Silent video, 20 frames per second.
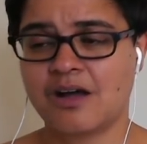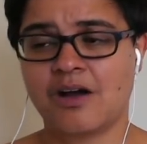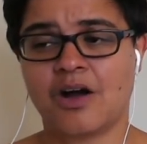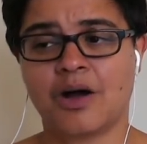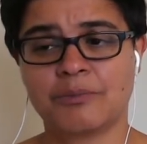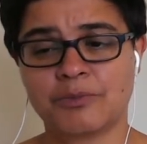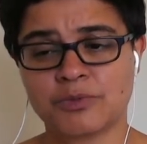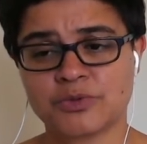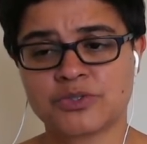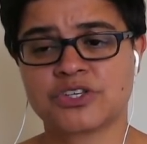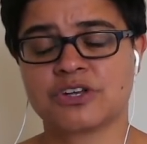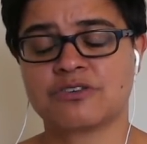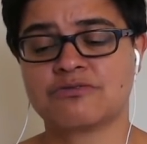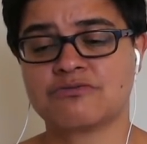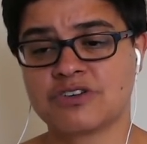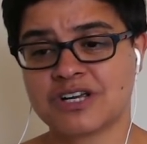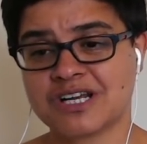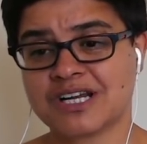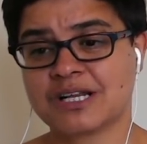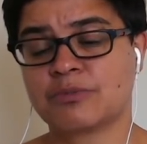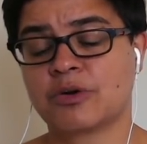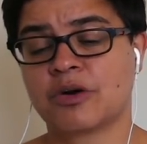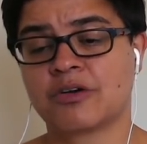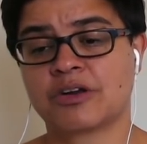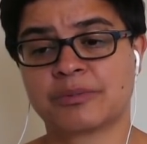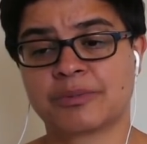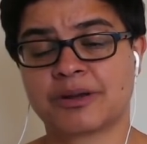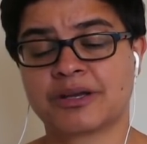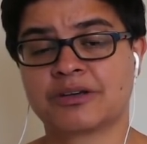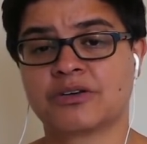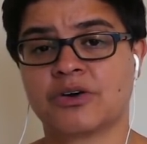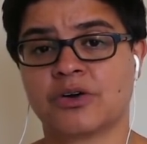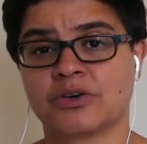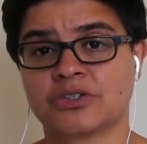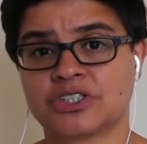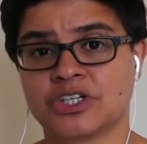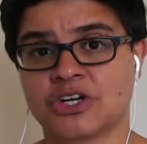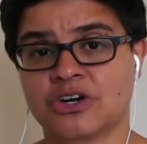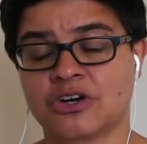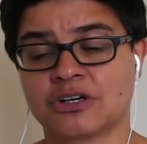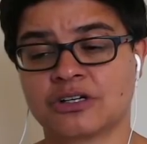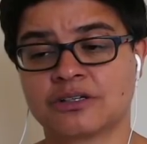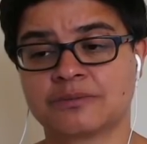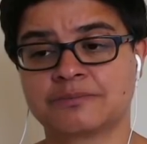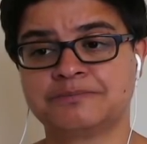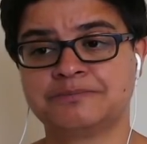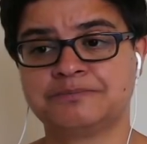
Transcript: I'm also really worried about Kotchar.